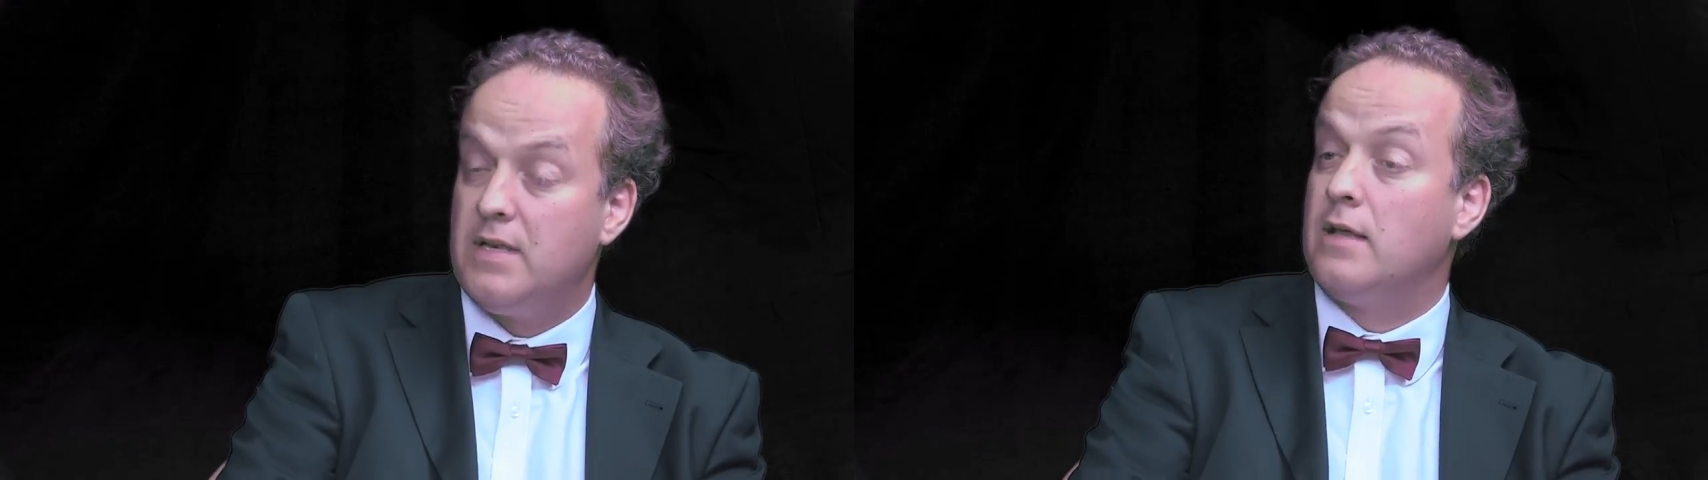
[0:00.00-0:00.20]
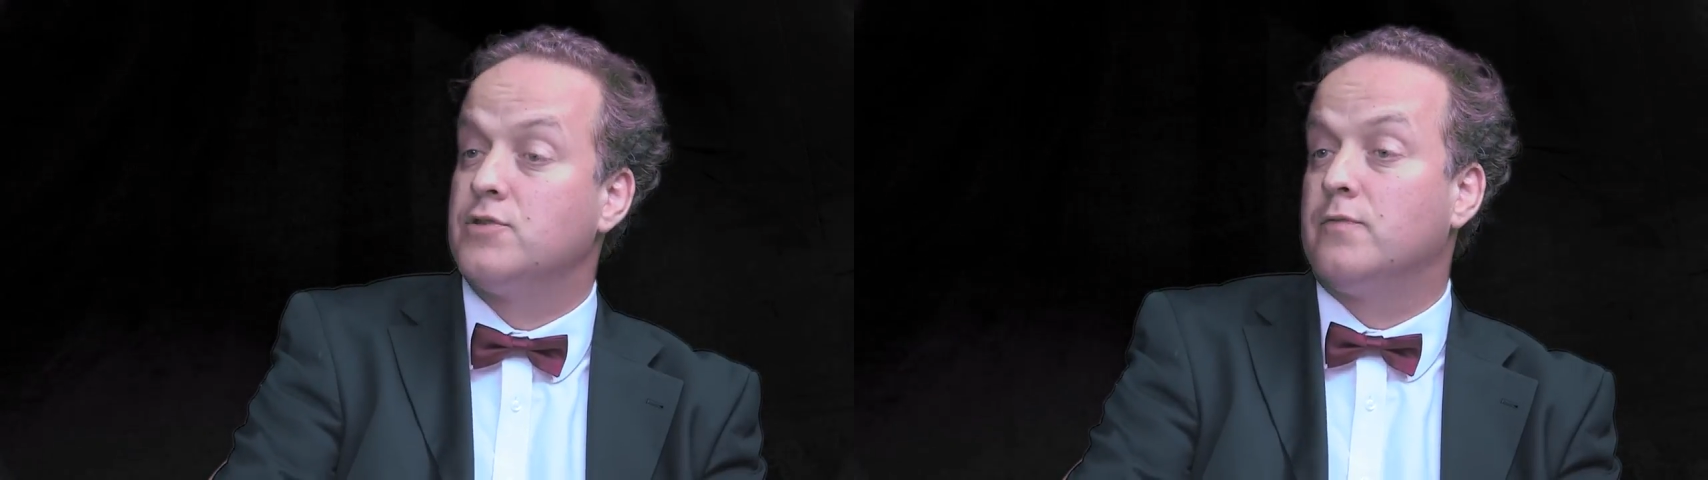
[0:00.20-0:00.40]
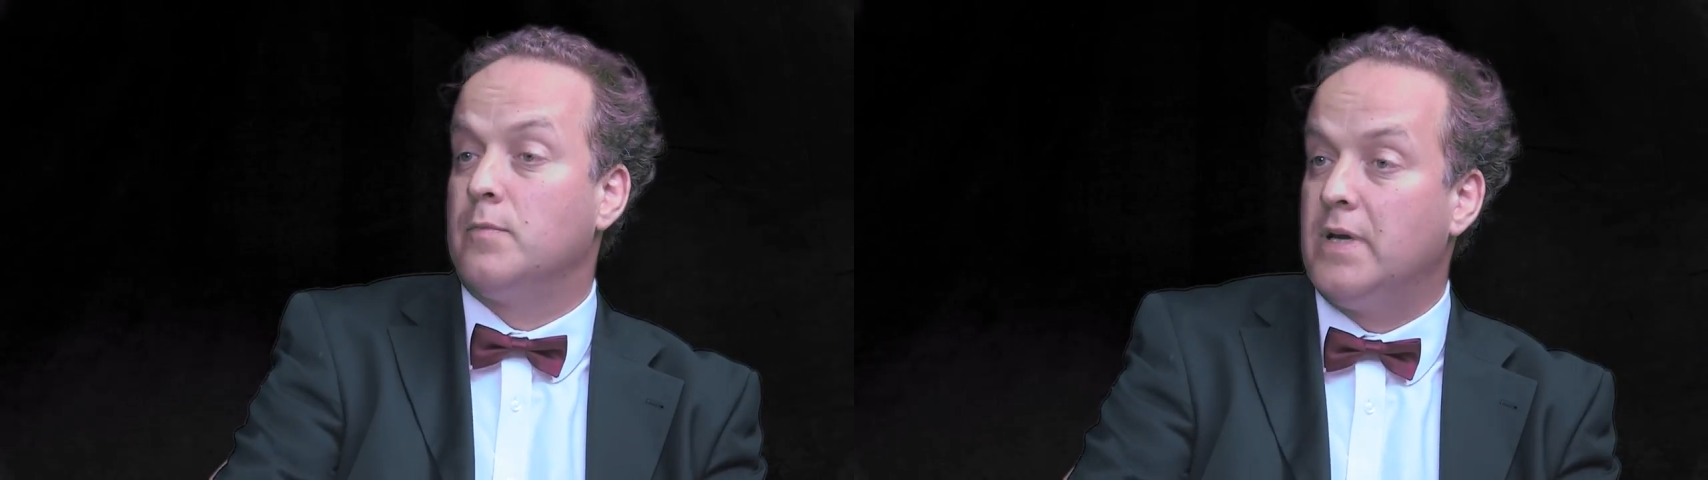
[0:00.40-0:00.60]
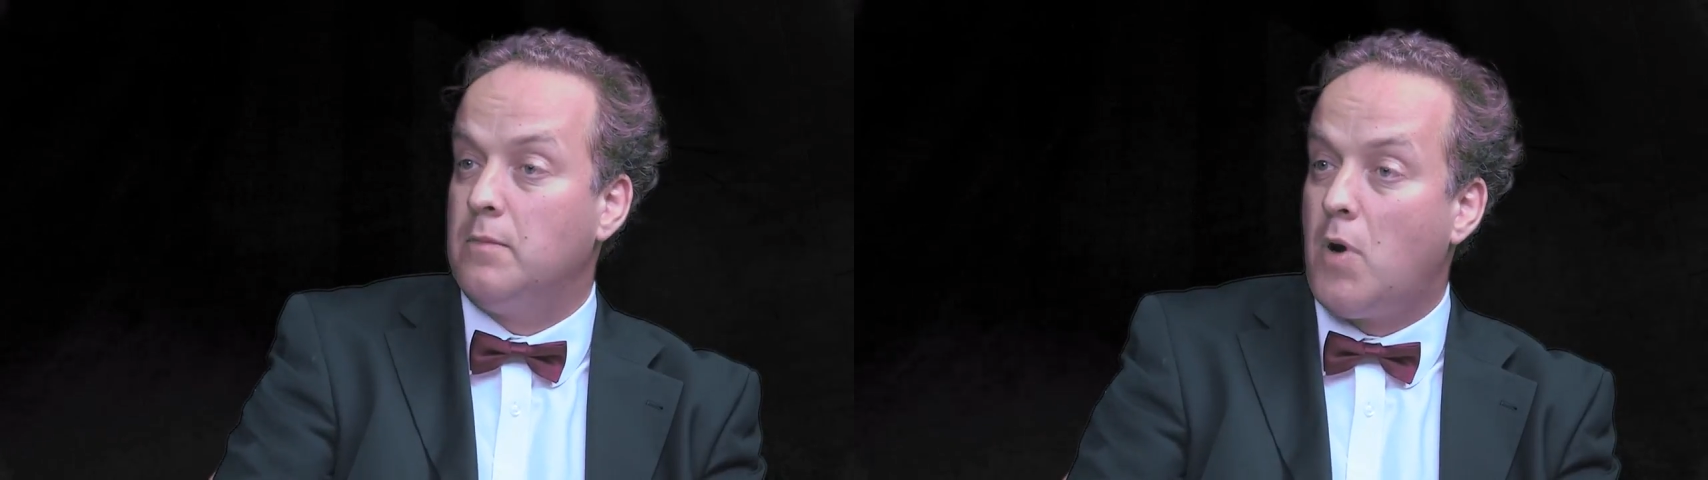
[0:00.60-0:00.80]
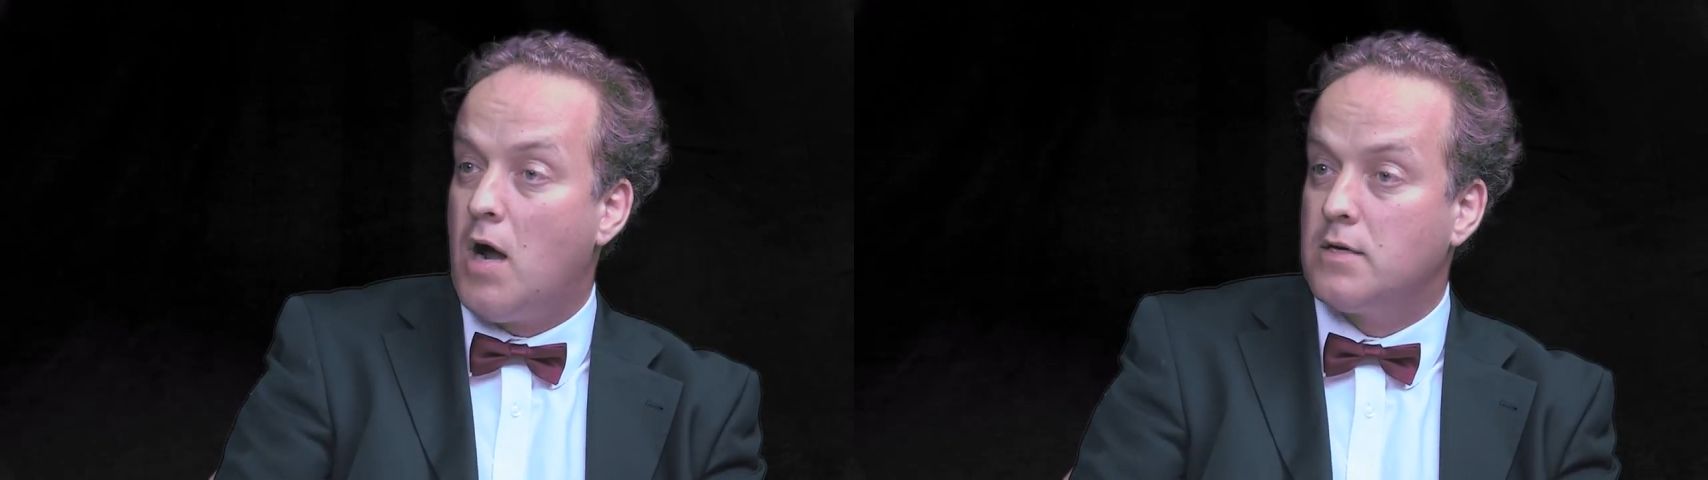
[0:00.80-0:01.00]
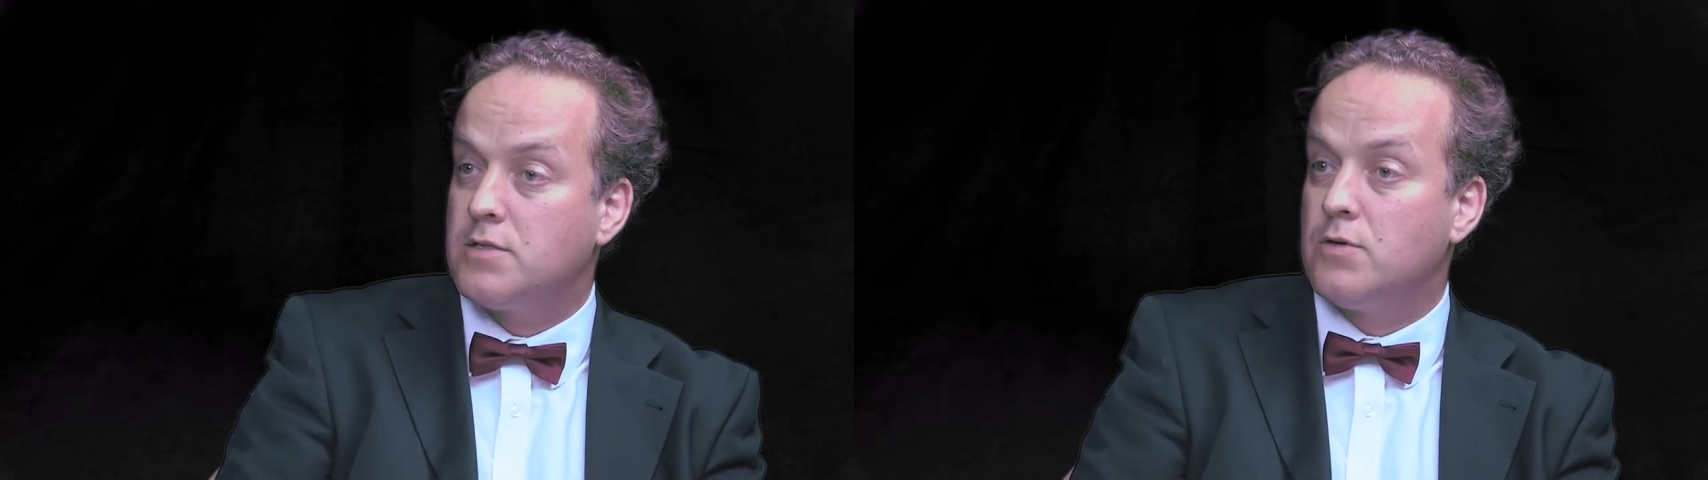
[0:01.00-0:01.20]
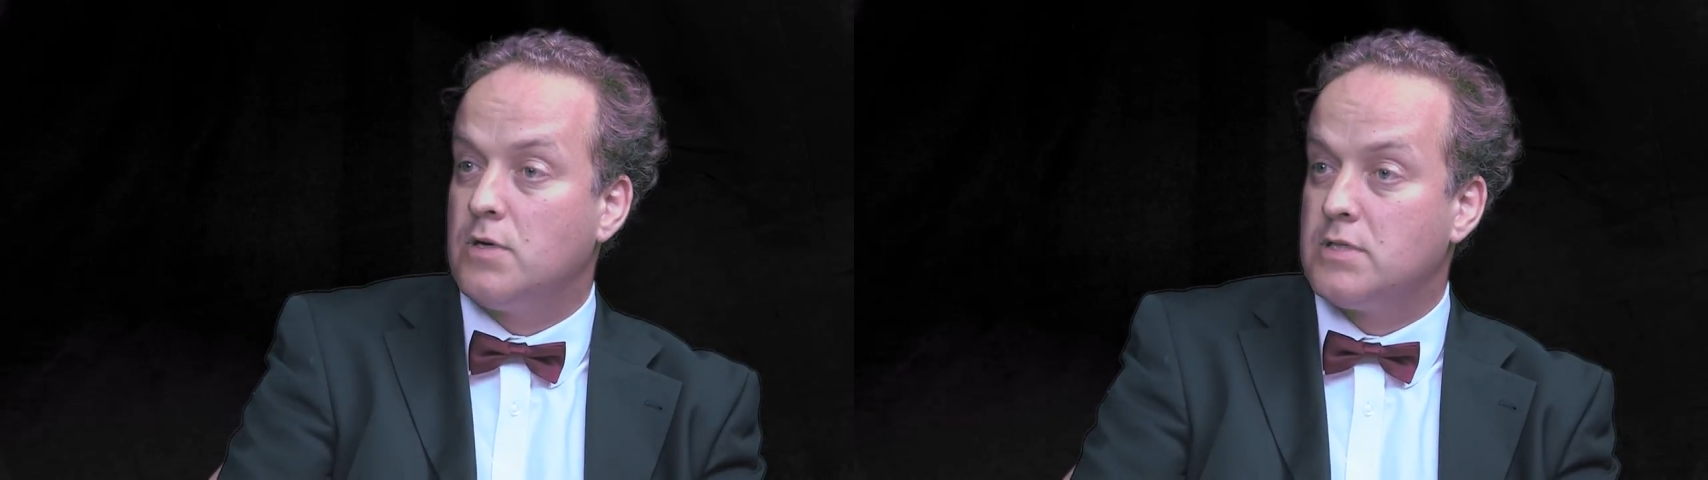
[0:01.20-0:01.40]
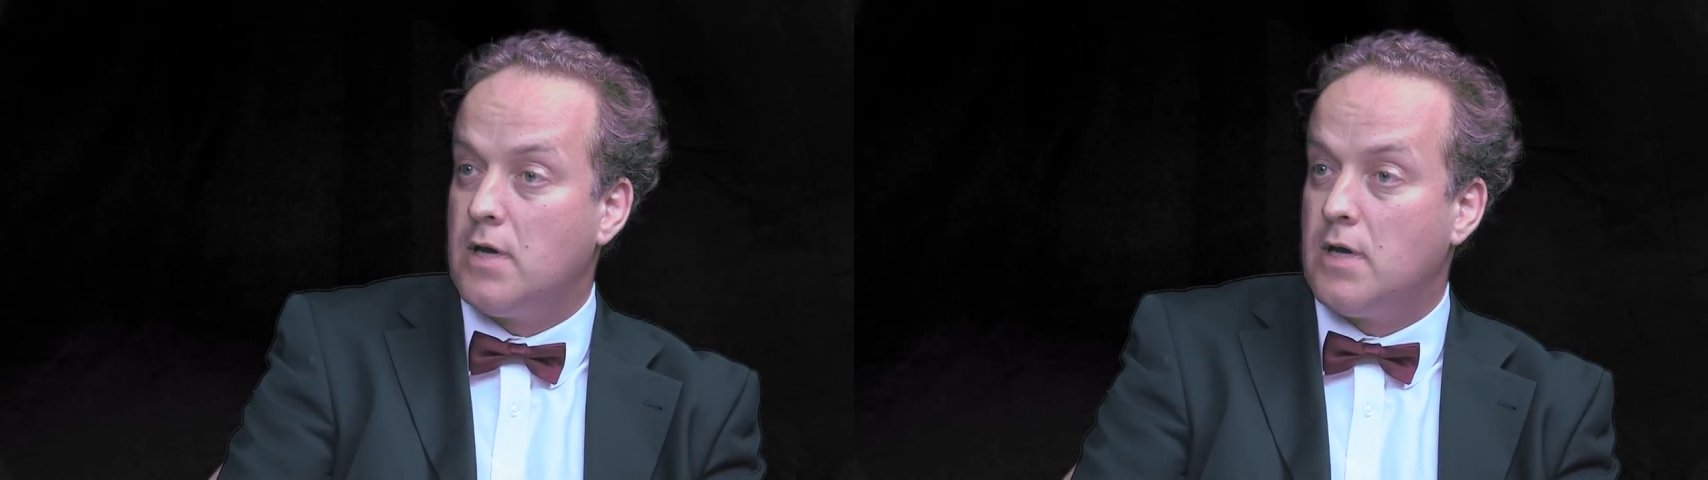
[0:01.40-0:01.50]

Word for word: potential for big box stores